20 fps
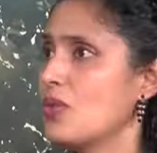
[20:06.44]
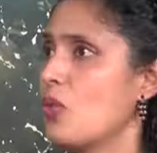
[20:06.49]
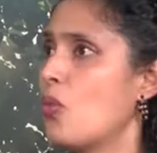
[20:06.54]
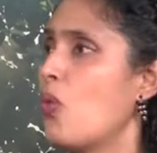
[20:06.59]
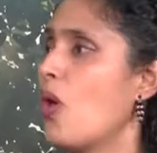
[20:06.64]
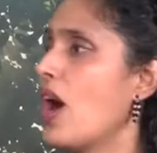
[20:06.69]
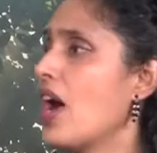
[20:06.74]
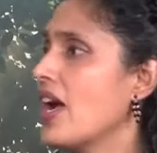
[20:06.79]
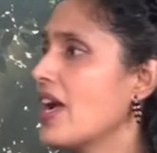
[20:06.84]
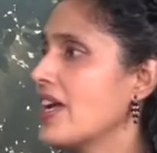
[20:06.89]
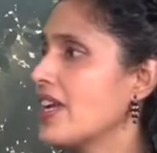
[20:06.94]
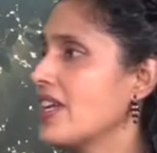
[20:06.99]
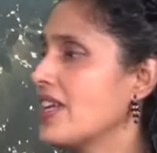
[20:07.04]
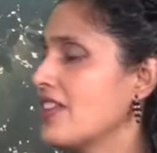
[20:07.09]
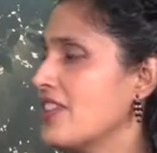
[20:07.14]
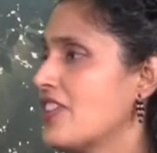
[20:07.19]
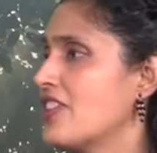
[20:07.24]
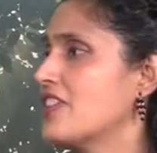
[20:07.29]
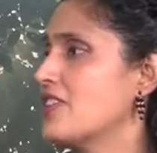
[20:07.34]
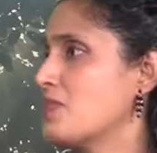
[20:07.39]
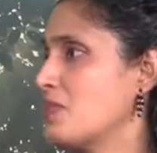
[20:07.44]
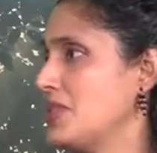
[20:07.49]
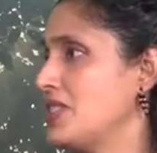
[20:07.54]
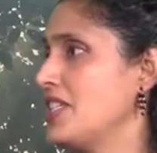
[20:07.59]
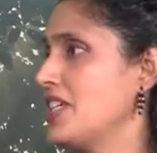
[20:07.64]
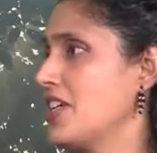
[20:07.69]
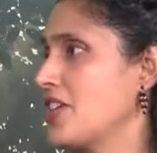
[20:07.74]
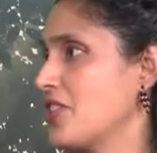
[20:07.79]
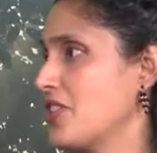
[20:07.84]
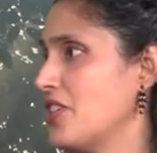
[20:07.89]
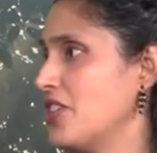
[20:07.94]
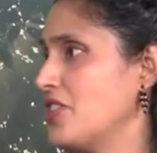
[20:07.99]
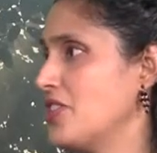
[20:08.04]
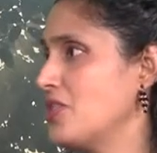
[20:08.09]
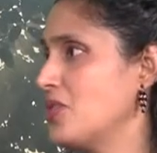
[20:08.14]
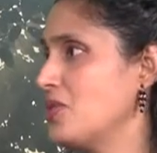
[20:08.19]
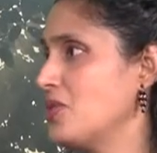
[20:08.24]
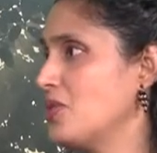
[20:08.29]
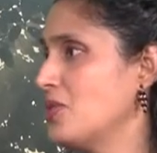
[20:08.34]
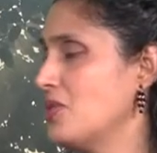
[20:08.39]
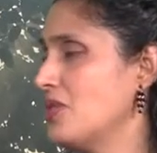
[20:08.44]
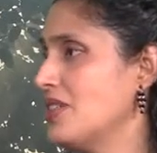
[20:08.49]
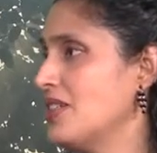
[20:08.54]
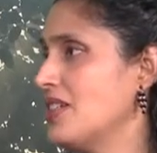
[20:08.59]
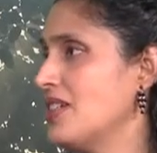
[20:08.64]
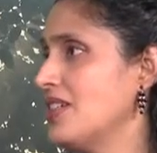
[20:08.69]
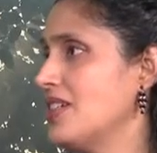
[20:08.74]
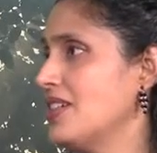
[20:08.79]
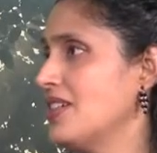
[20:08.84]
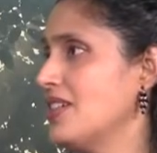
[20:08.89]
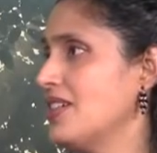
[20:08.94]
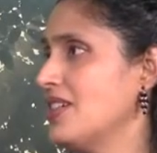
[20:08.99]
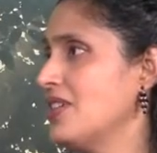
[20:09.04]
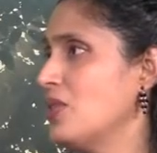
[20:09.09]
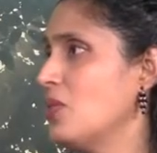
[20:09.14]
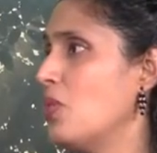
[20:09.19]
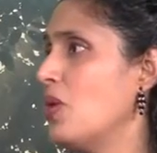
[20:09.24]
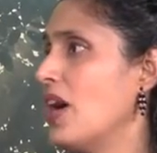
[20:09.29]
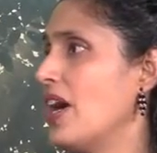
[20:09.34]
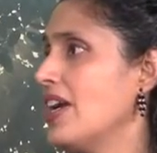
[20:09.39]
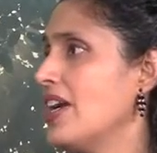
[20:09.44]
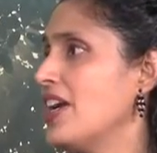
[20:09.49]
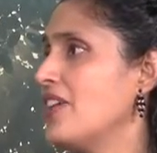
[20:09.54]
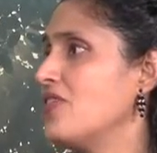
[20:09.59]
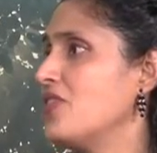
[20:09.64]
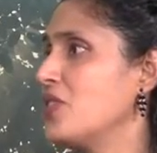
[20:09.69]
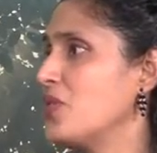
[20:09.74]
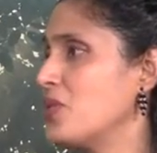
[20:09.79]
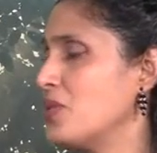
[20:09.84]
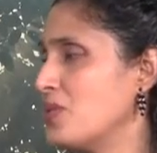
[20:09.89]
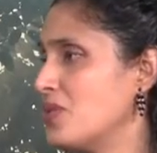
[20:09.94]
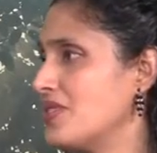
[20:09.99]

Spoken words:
why this particular issue? Why have you